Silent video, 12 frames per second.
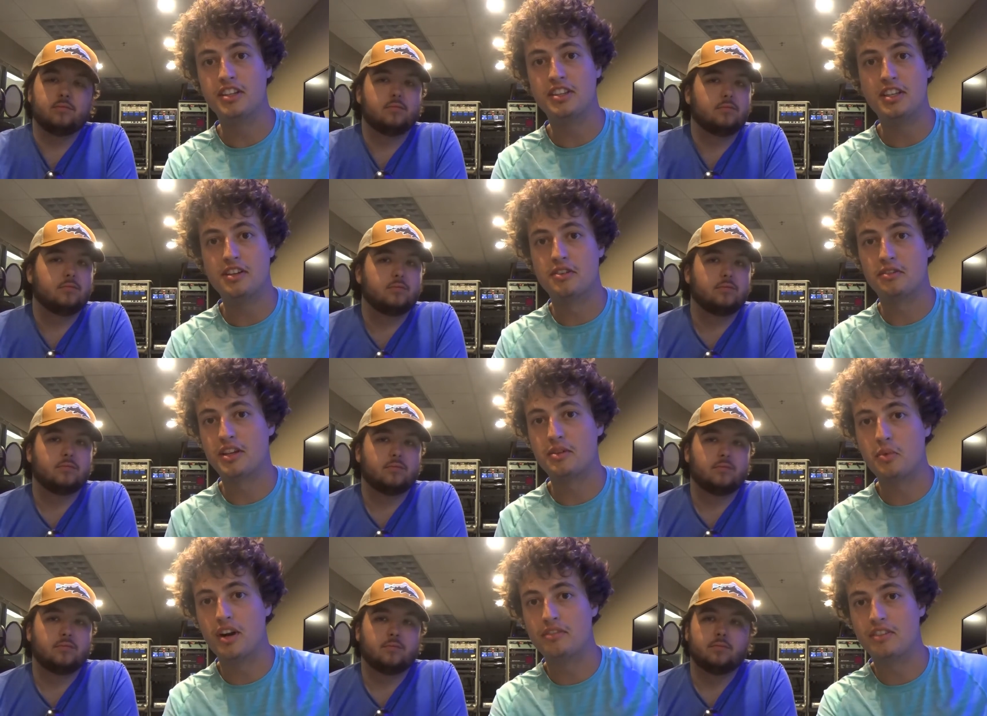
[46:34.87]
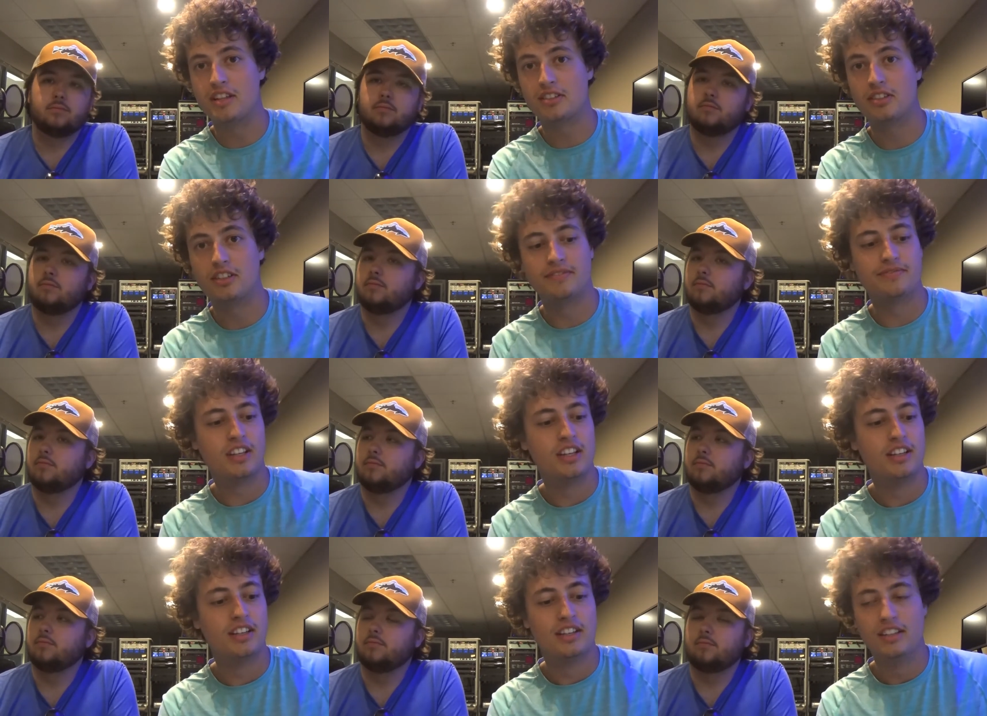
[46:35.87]
Speaker 1: theater, like whatever that's called.
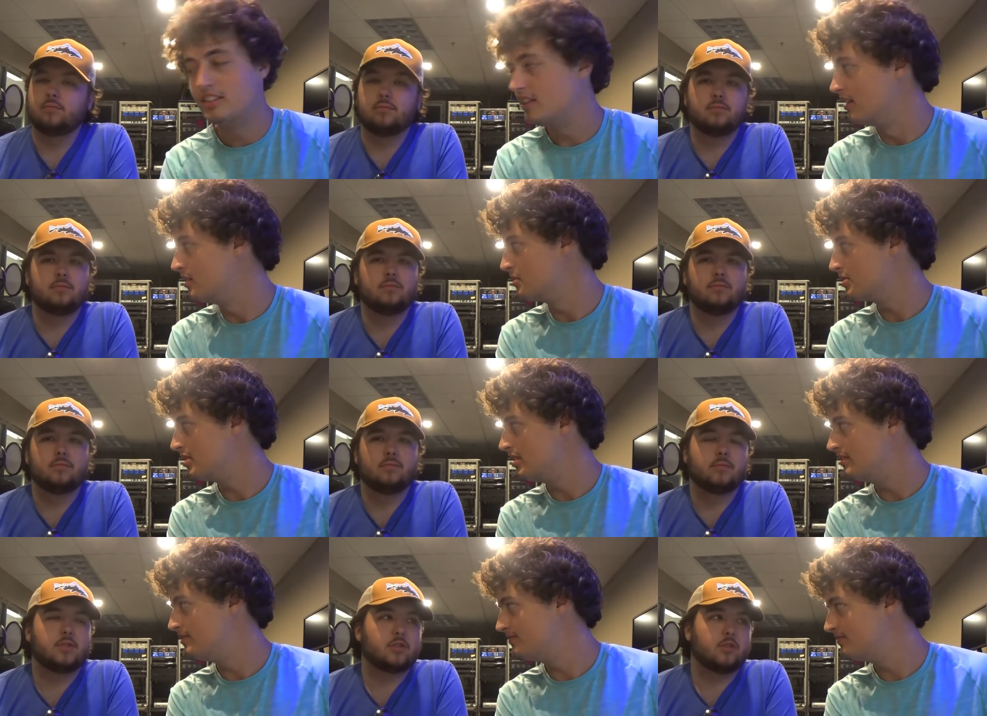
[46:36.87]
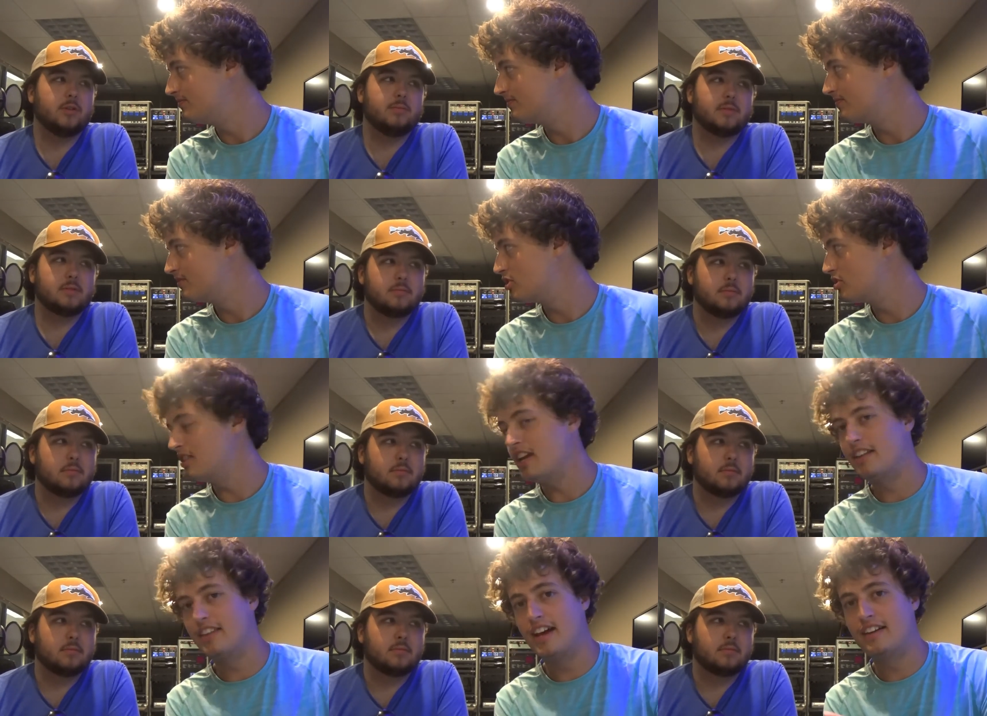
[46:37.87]
I don't know what it's called. Scripts?
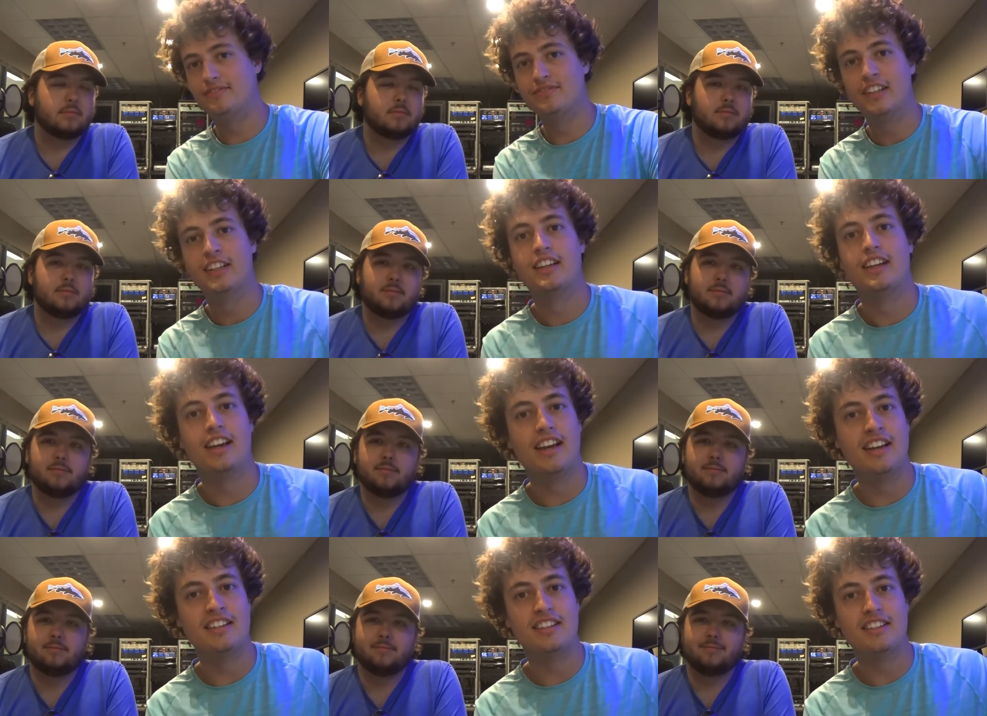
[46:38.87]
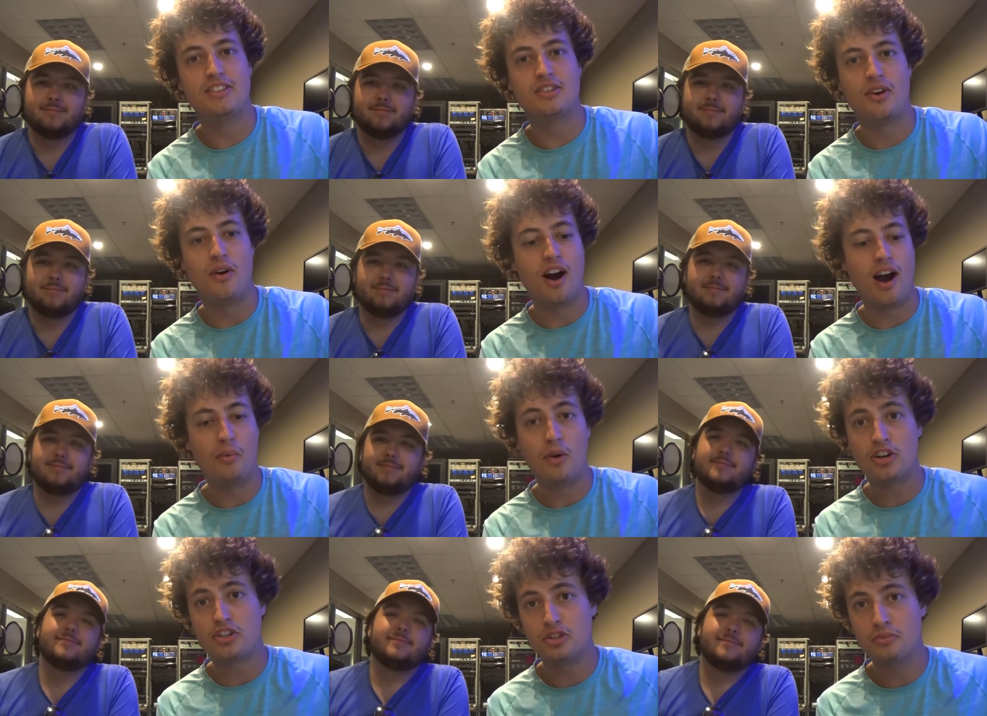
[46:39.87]
Yeah, that. And so I
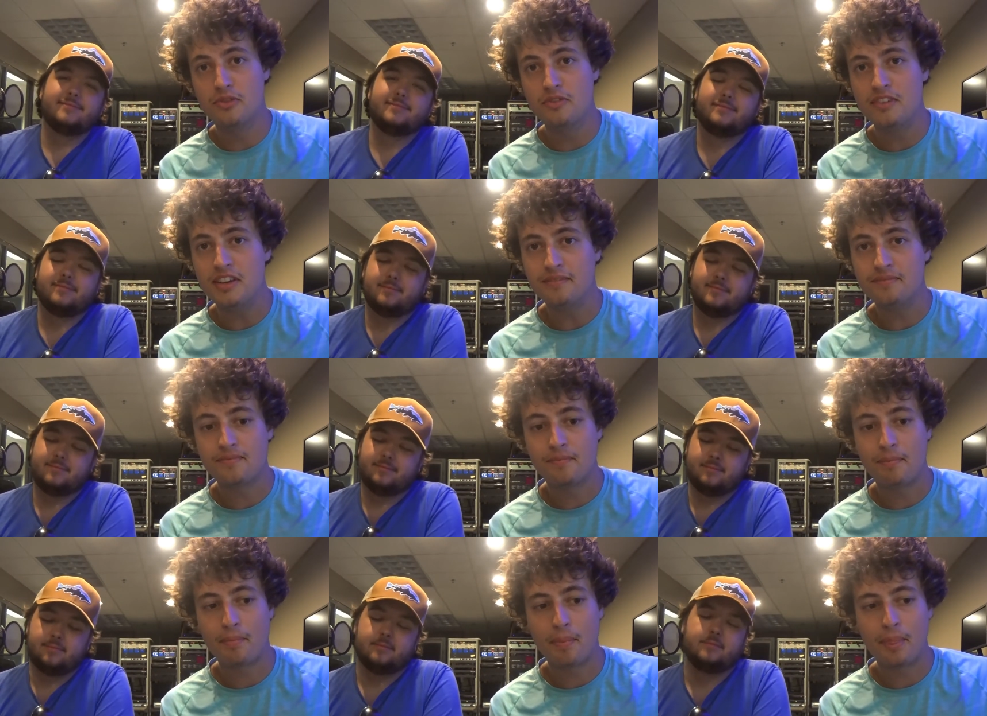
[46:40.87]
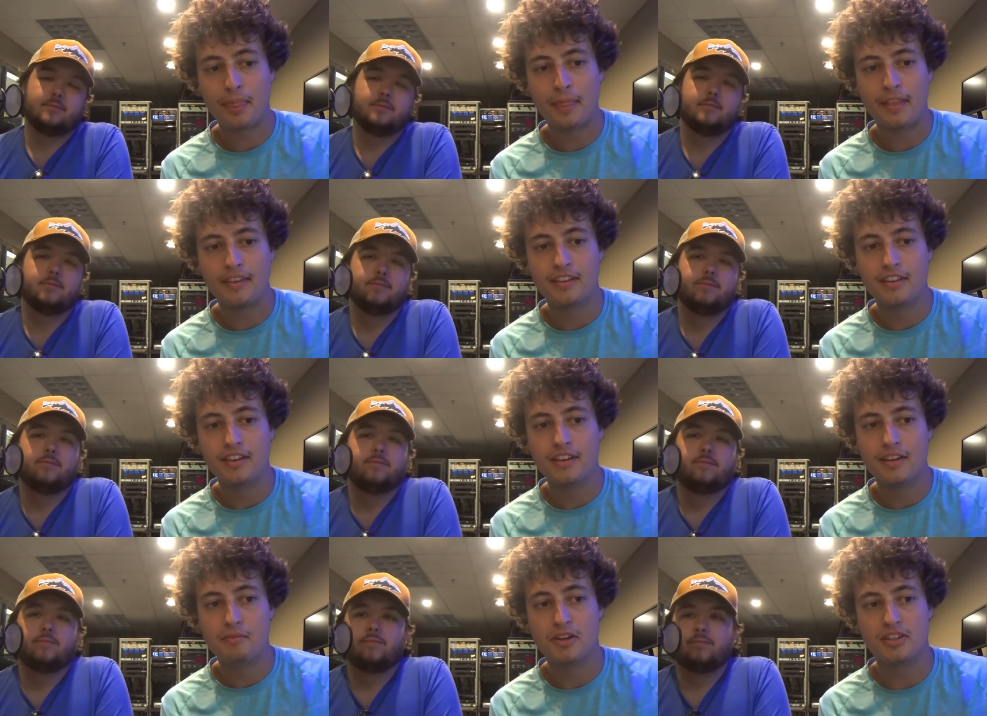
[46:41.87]
watched the movie
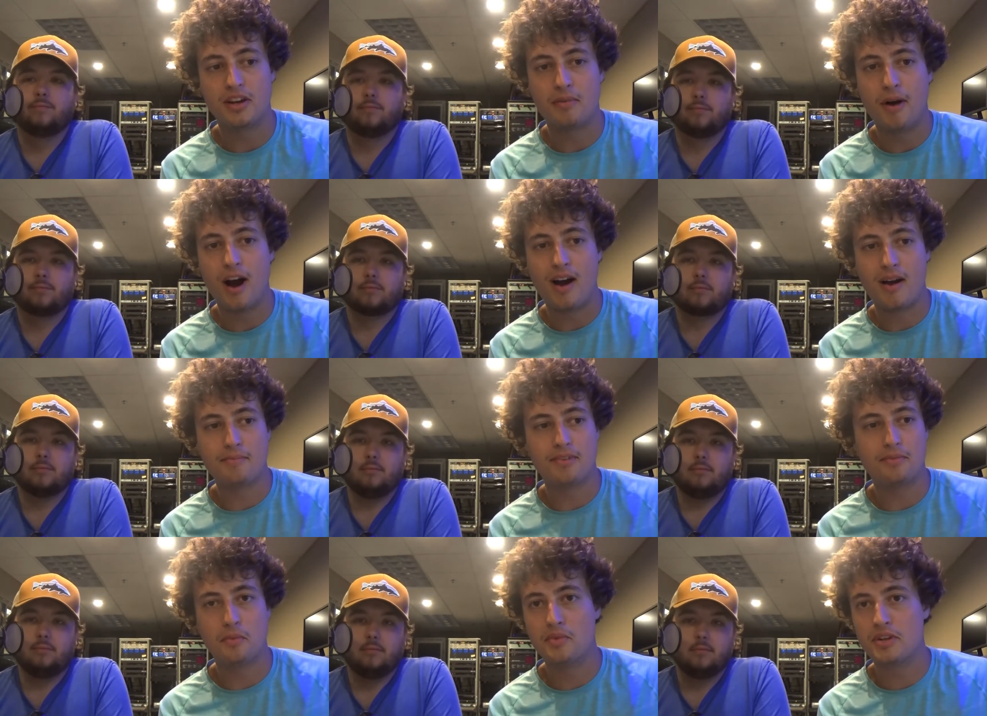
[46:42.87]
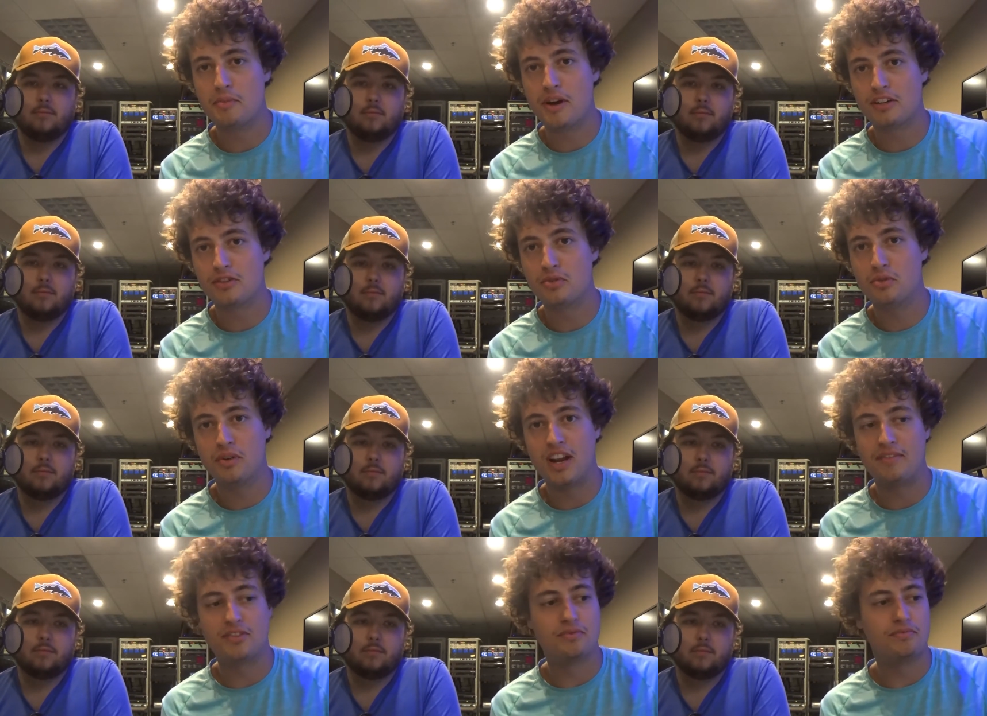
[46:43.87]
because I'm when we come back to school, I'm going
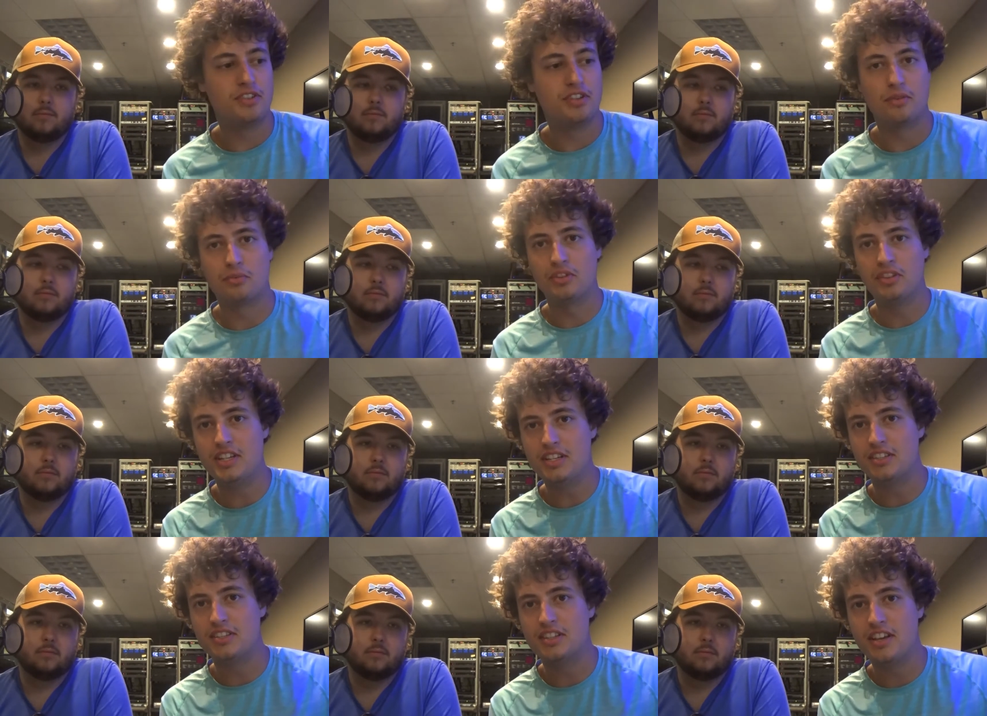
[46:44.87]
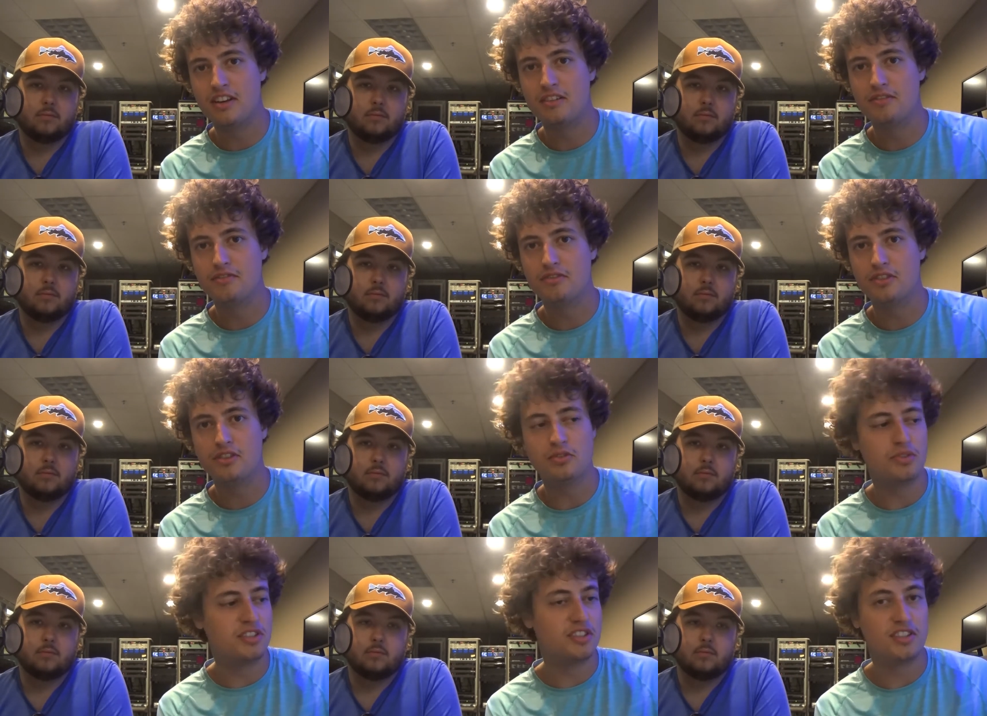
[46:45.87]
to have to, you know, release the interview
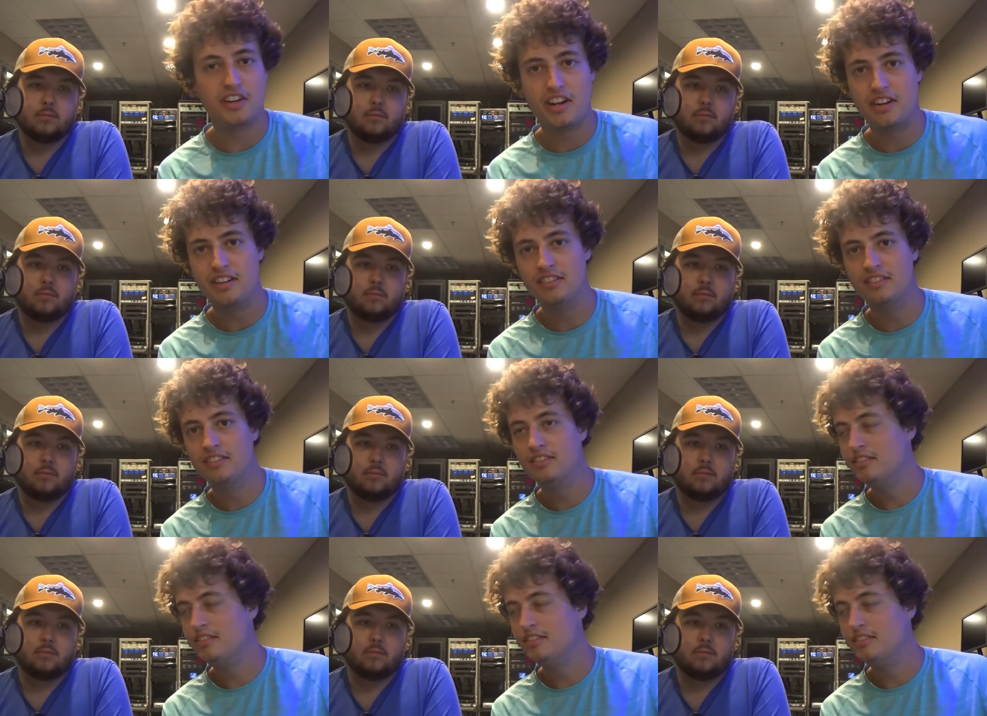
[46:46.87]
footage, which is unedited.